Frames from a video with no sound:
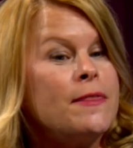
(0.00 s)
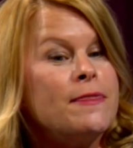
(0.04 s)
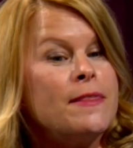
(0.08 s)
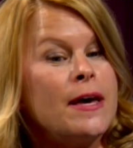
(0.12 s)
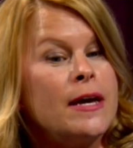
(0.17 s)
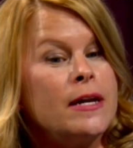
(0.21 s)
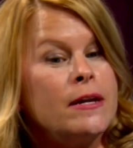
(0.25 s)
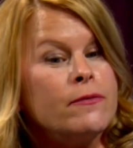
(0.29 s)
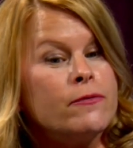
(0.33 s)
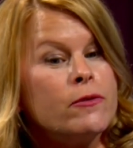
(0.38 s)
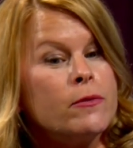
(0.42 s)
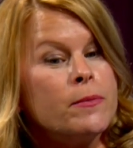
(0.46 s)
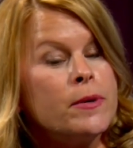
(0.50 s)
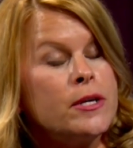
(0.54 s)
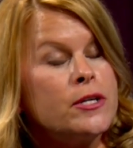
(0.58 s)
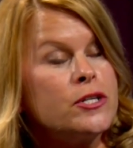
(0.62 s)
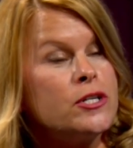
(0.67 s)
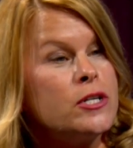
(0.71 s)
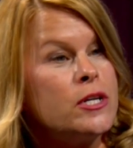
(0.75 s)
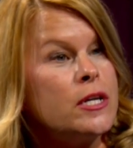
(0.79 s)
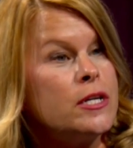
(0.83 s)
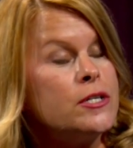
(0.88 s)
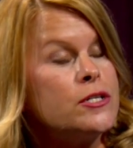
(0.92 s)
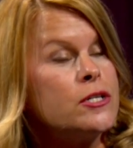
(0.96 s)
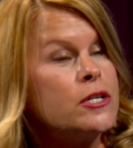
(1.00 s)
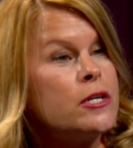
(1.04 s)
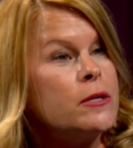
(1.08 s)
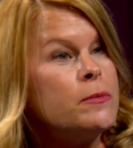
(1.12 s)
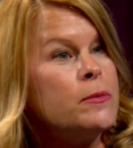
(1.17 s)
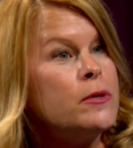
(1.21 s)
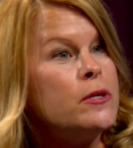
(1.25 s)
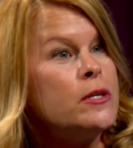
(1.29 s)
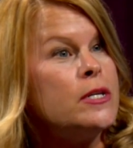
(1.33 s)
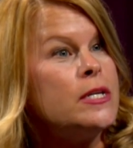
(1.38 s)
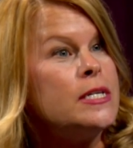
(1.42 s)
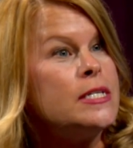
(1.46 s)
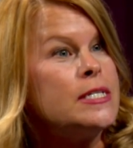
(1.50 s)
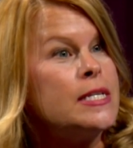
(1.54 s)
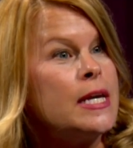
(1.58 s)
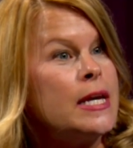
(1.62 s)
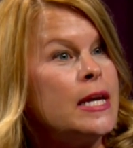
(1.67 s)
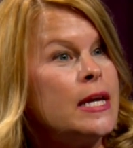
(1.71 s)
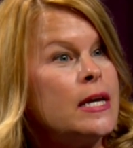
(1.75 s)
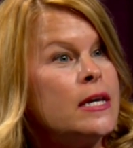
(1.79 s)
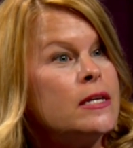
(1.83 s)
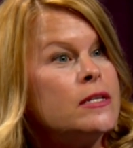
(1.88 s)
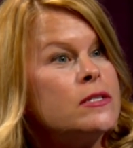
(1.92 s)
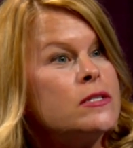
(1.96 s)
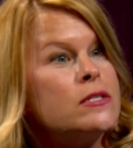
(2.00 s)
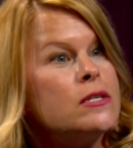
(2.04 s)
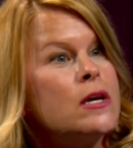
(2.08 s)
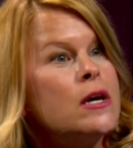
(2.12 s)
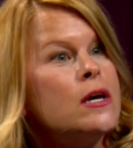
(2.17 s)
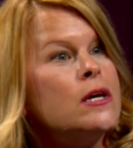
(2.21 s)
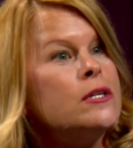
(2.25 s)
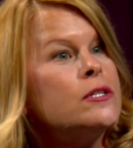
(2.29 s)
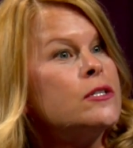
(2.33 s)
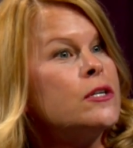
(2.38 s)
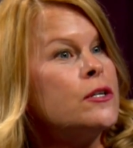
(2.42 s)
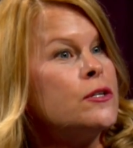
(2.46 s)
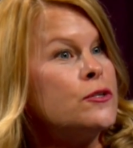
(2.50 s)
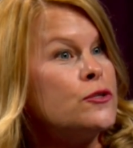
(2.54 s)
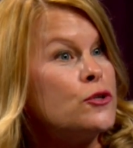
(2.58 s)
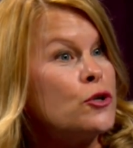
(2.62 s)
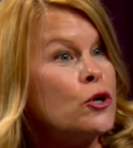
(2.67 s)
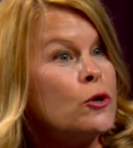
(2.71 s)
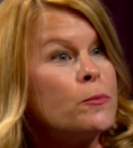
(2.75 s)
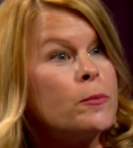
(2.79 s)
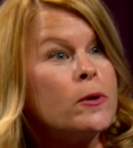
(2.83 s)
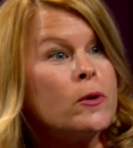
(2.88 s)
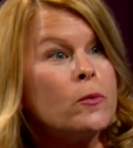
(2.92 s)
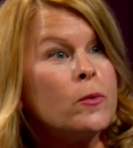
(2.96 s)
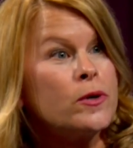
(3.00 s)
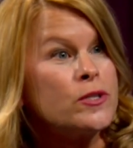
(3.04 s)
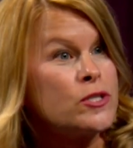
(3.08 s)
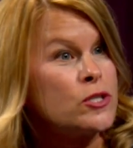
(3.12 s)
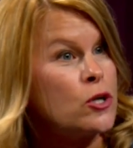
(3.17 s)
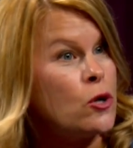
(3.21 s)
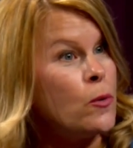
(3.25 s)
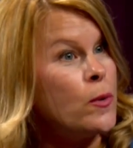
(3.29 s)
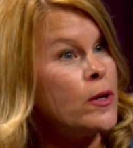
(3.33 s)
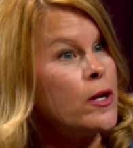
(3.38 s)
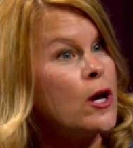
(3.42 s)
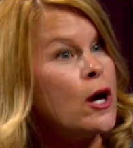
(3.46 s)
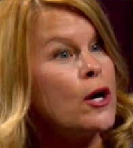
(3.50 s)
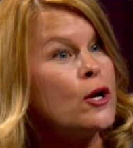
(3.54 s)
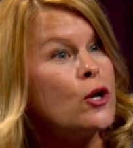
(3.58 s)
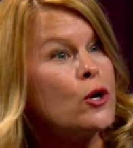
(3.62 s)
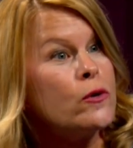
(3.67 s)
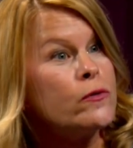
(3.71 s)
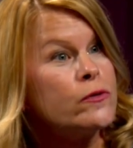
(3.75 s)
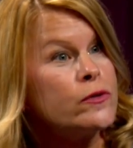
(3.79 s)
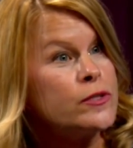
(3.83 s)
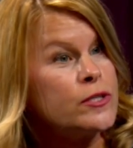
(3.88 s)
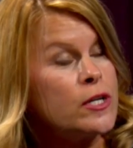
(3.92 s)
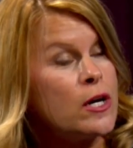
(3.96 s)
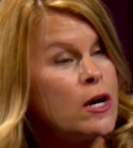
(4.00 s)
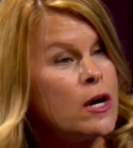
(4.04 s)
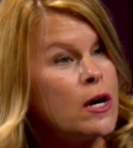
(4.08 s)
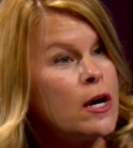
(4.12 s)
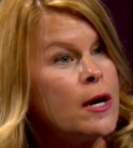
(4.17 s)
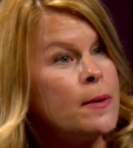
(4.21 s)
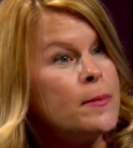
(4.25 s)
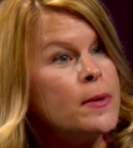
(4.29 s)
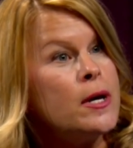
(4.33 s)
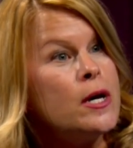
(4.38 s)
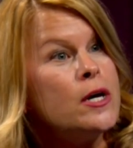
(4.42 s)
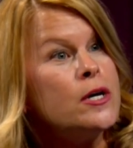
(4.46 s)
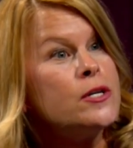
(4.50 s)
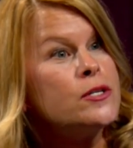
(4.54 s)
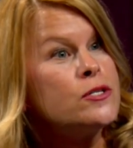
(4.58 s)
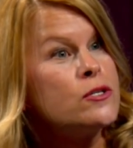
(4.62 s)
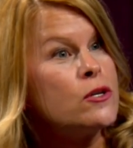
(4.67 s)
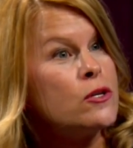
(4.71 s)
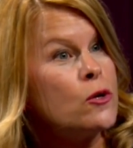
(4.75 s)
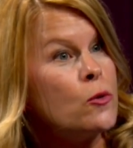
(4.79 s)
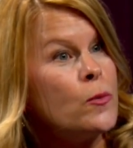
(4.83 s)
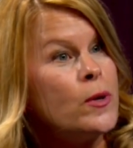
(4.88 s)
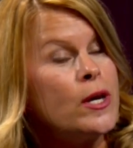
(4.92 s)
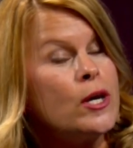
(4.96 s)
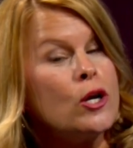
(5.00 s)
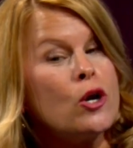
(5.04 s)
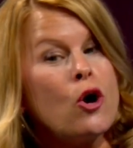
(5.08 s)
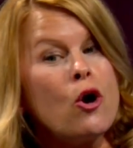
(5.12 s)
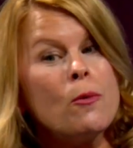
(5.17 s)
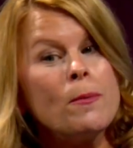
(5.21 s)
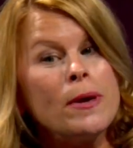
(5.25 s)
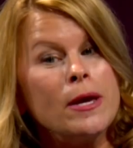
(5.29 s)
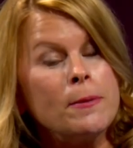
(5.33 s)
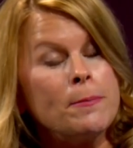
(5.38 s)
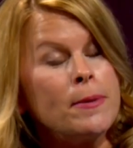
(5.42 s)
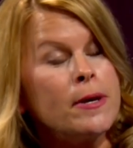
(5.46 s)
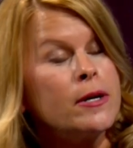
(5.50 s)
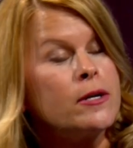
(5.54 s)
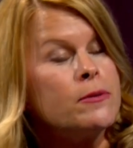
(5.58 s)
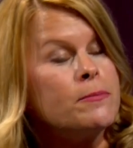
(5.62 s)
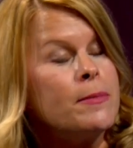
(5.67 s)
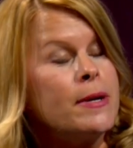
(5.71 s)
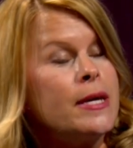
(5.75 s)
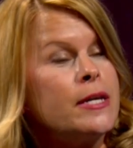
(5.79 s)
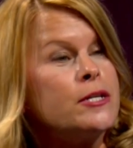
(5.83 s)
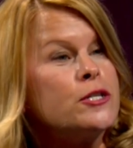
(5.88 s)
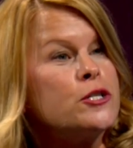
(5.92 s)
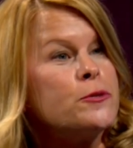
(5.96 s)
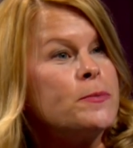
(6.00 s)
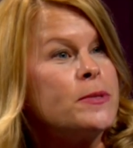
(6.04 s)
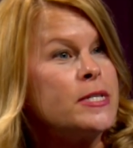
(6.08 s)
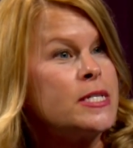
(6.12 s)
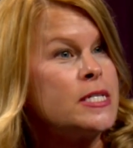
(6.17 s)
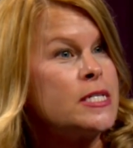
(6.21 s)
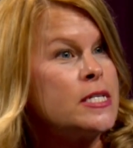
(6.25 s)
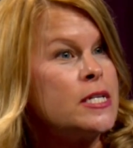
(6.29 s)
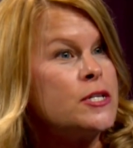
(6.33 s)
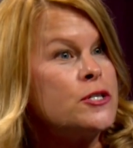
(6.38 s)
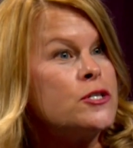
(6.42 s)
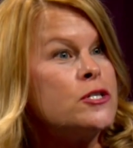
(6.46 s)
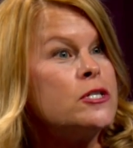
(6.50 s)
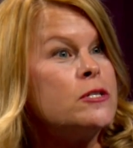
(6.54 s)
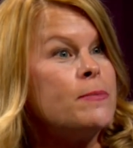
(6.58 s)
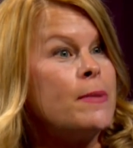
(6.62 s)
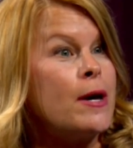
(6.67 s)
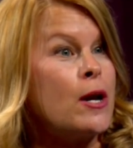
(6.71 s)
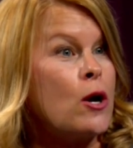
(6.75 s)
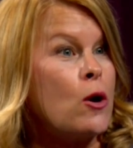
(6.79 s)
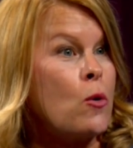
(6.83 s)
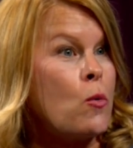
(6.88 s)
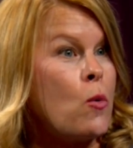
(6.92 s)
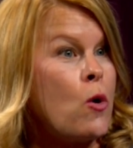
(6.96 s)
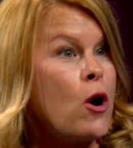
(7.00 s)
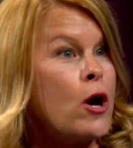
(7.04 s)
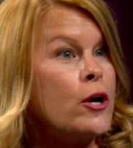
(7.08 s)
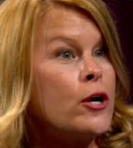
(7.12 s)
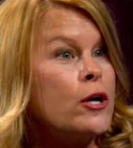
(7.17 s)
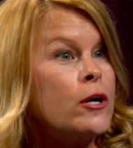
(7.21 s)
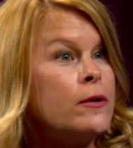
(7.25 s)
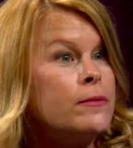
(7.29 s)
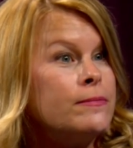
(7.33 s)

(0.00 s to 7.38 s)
that information into communities' hands to interpret what's going on over time so that we can all make better management decisions about our water.